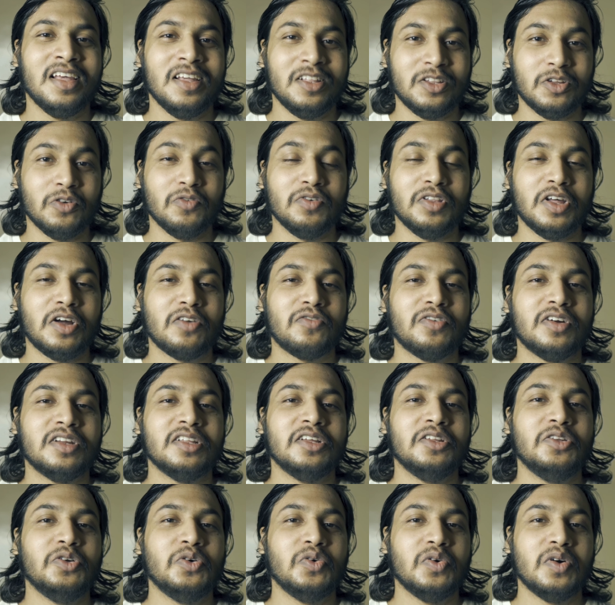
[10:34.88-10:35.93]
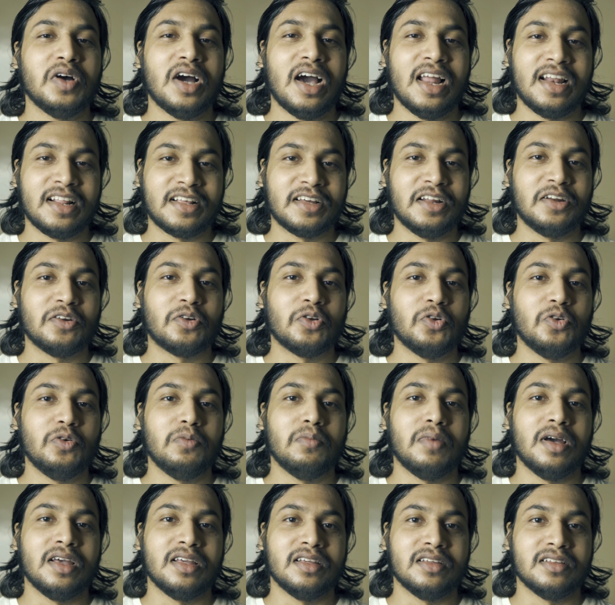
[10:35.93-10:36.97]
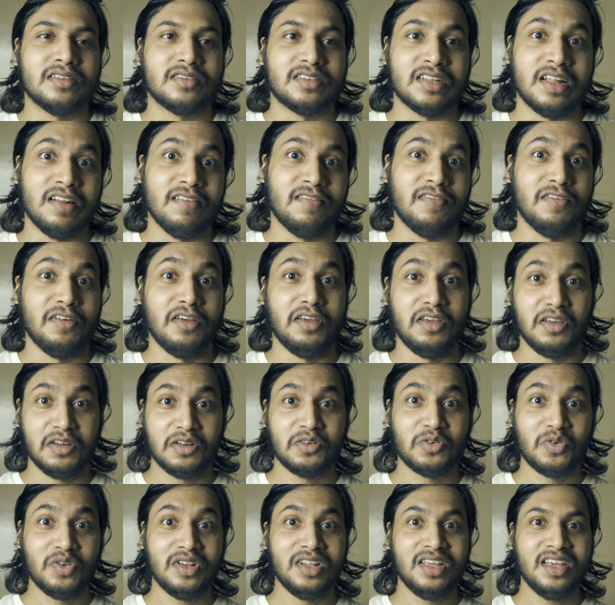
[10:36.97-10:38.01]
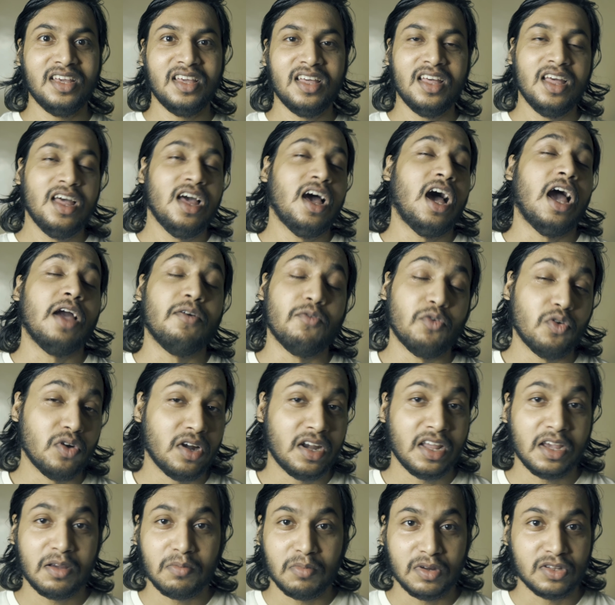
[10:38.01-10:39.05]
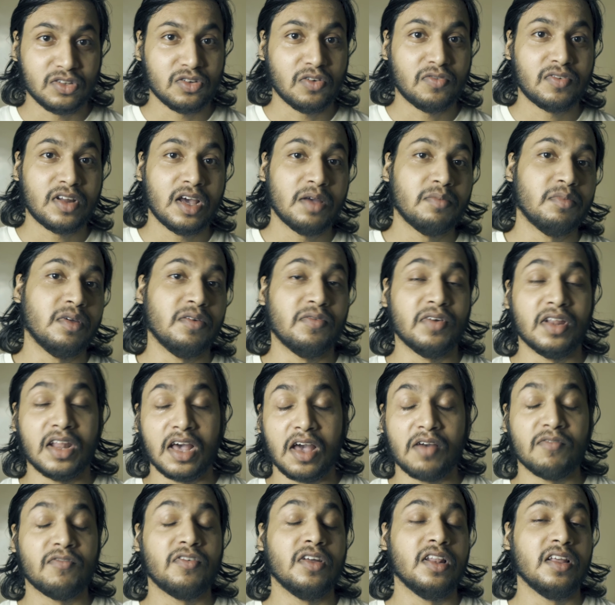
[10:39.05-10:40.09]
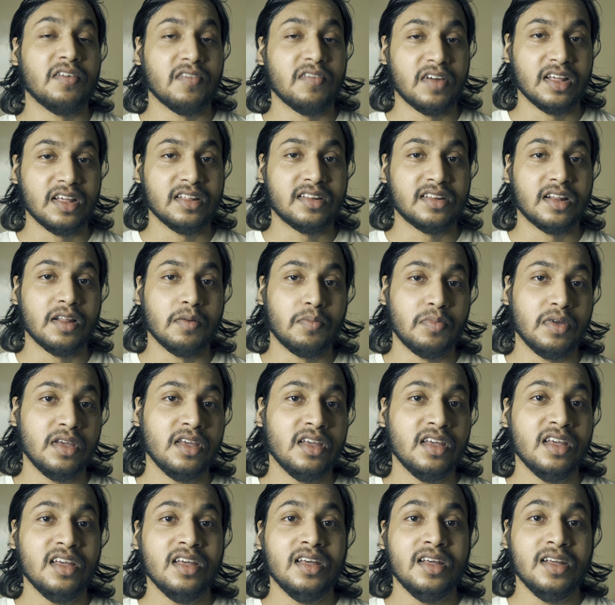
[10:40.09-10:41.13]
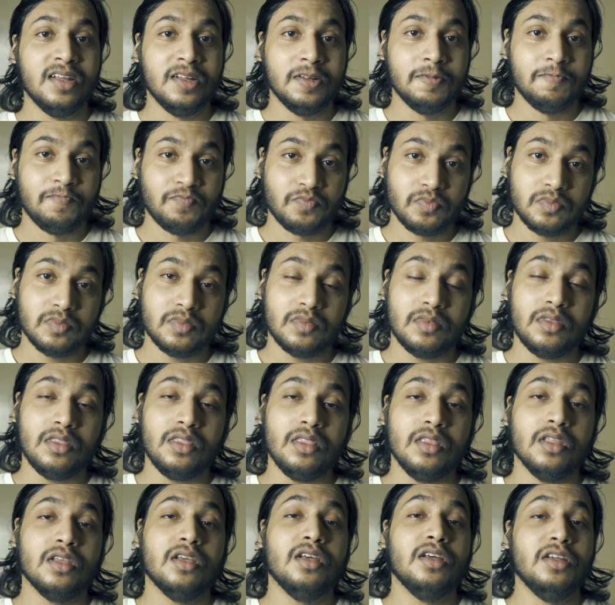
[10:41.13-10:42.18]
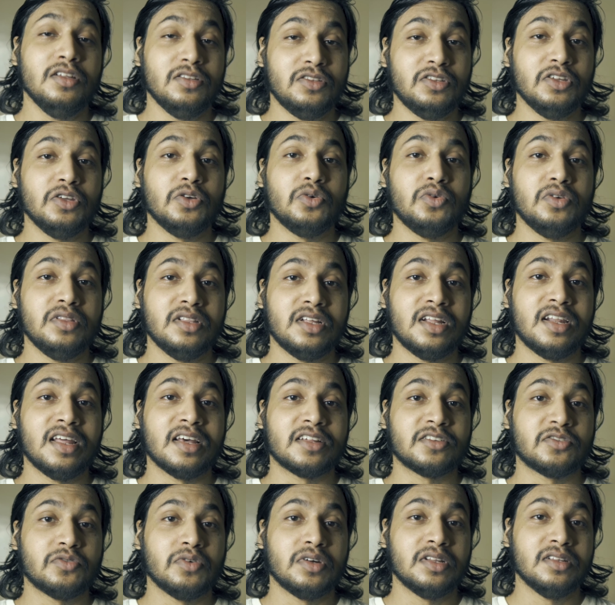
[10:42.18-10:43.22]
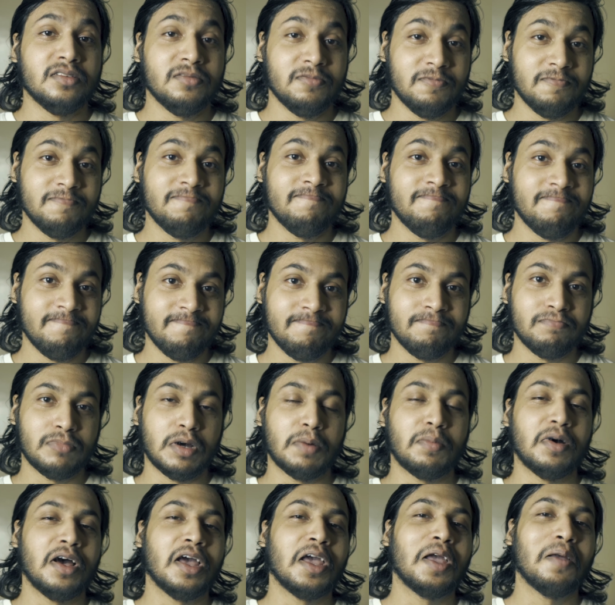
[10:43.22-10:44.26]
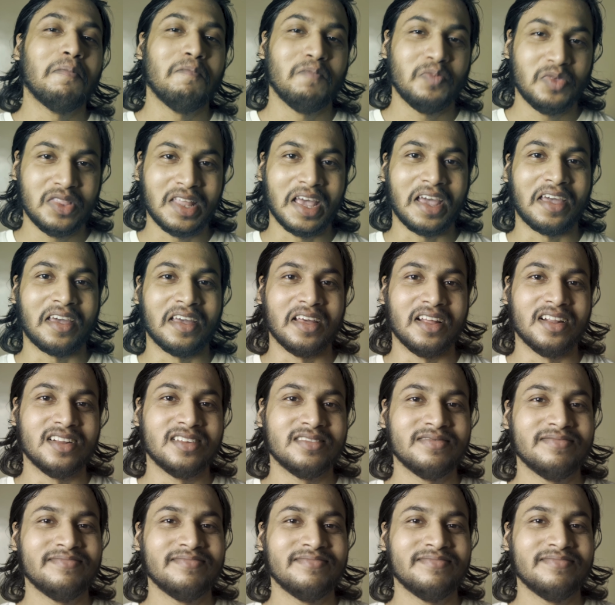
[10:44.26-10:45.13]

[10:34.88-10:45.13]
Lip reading: So without further ado, I'll conclude myself here only. I won't take much of time, even I am feeling very sleepy. See you in the next one. Bye bye. Take care.